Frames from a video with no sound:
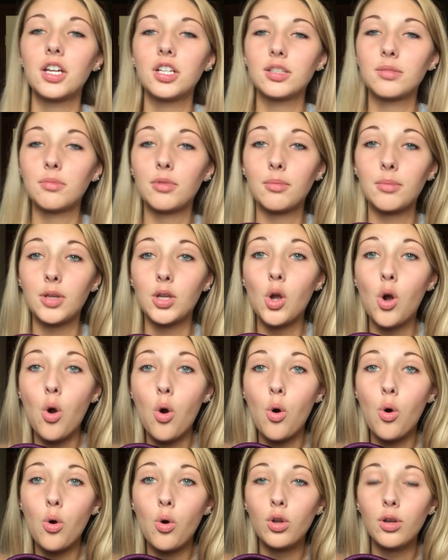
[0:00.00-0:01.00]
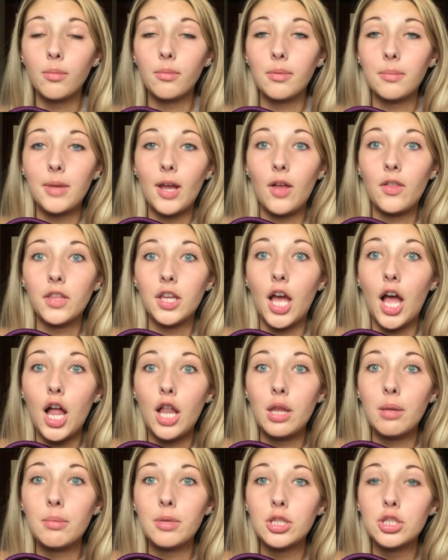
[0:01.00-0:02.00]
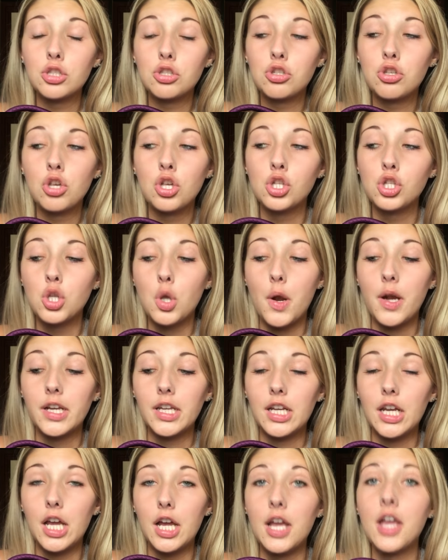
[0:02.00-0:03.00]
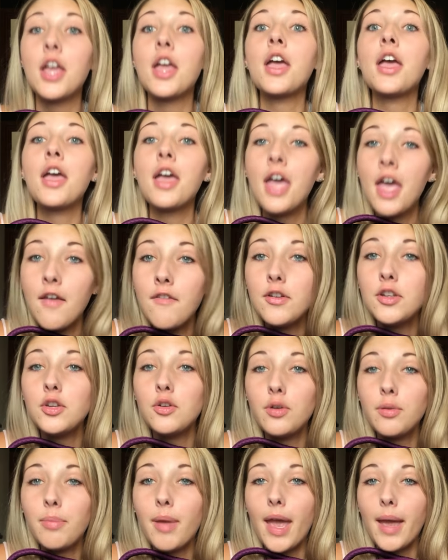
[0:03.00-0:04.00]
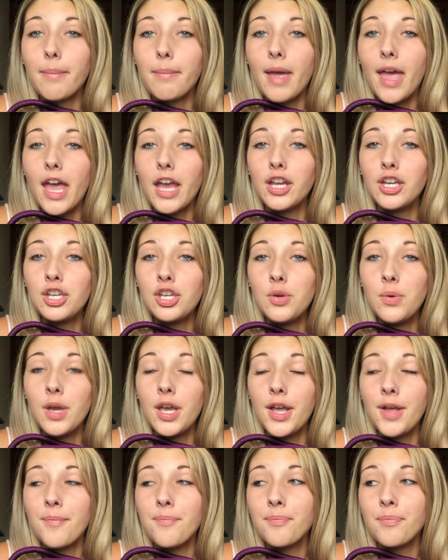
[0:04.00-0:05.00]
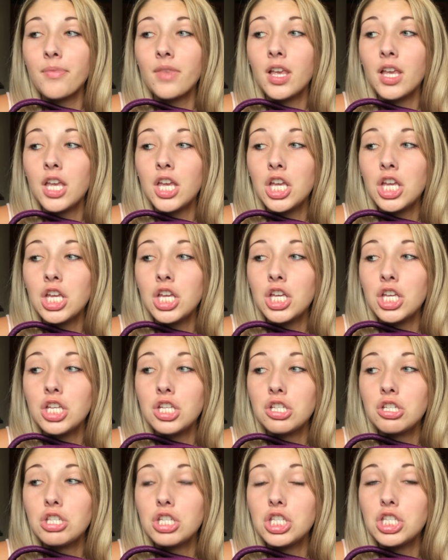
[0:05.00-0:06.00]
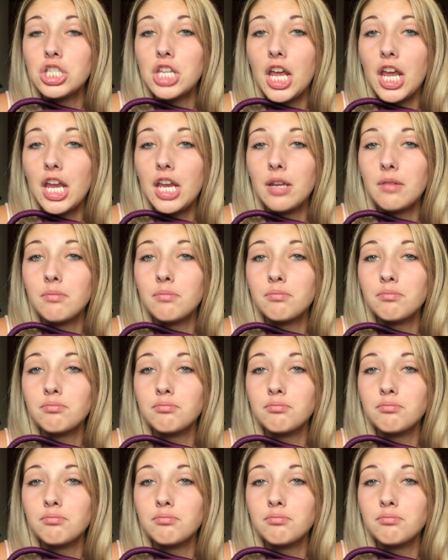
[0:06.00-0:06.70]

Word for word: I'm gonna be cold, I'm gonna be out in the elements, so I need a heavy duty backpack to uh, sustain